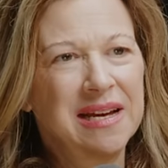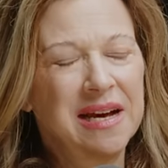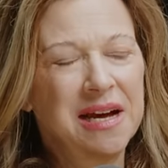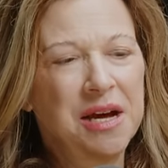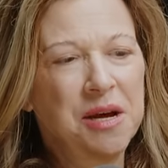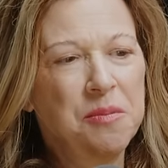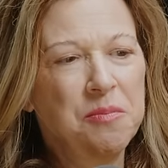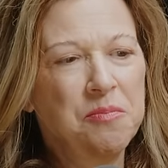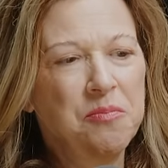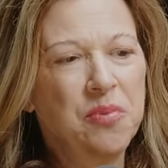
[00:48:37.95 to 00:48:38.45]

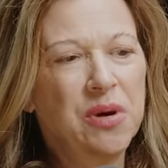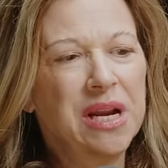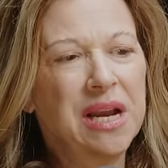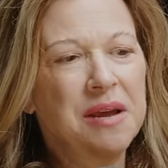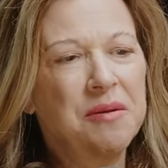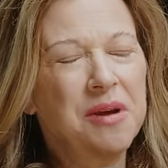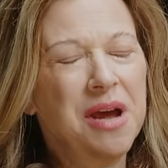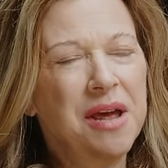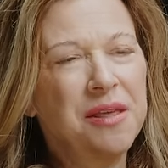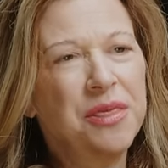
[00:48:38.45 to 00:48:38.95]
Um, but
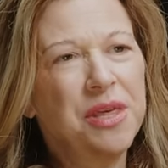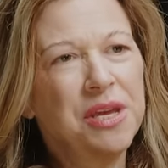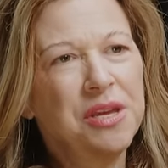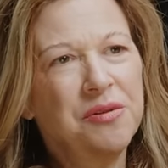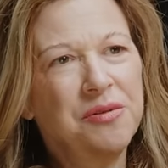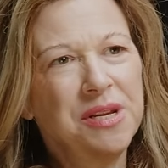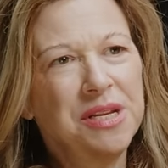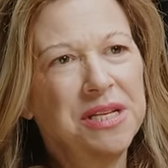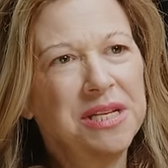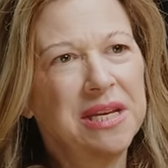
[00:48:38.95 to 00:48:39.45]
I, I think
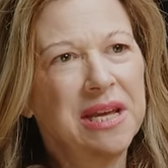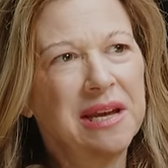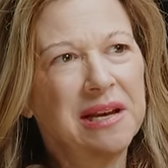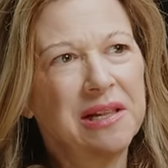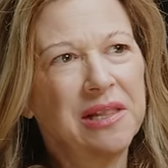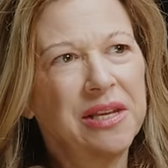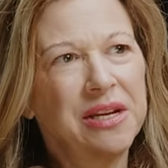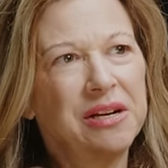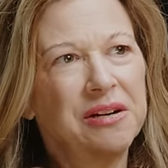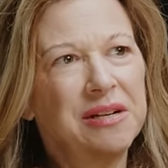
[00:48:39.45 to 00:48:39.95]
you need to get
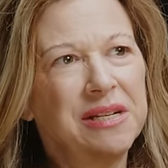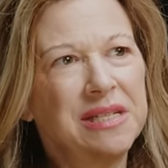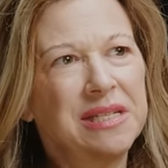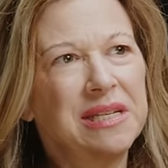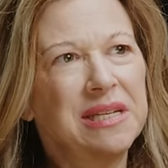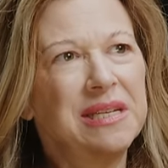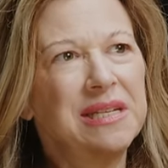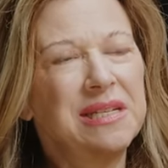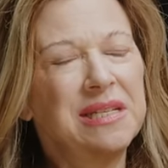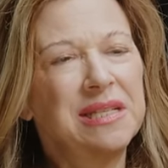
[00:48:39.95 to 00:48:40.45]
clear
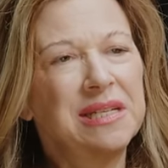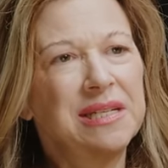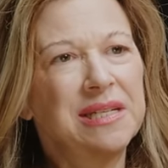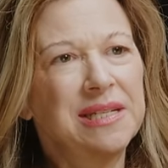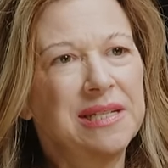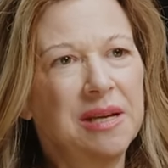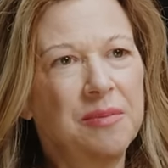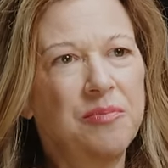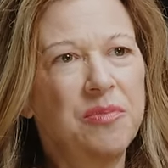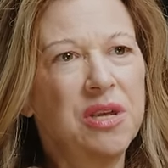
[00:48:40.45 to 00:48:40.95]
is, is
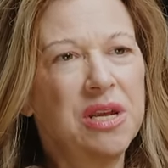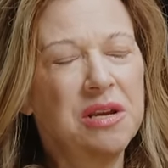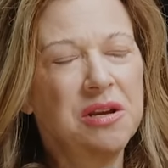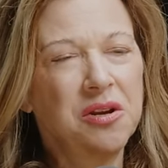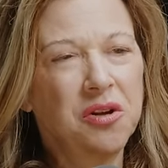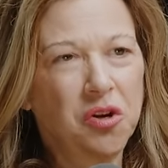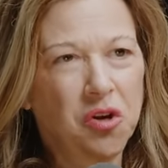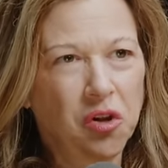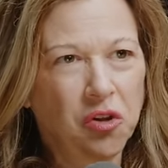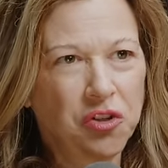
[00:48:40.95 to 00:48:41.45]
this
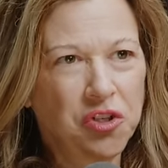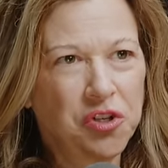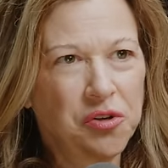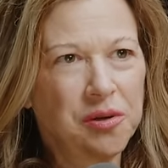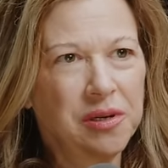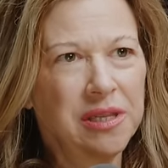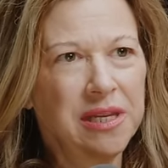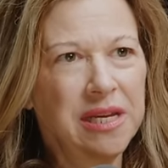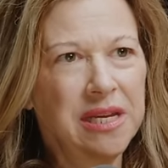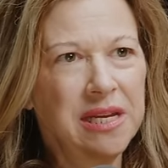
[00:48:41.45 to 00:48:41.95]
something
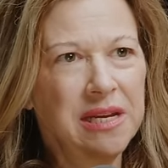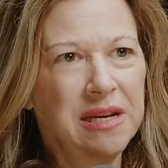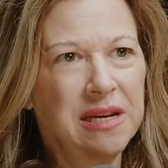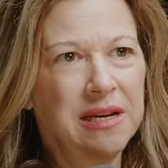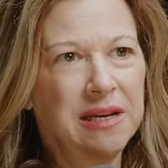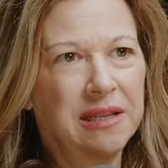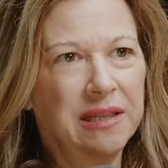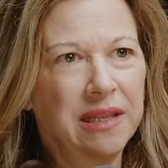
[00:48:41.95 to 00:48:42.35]
culturally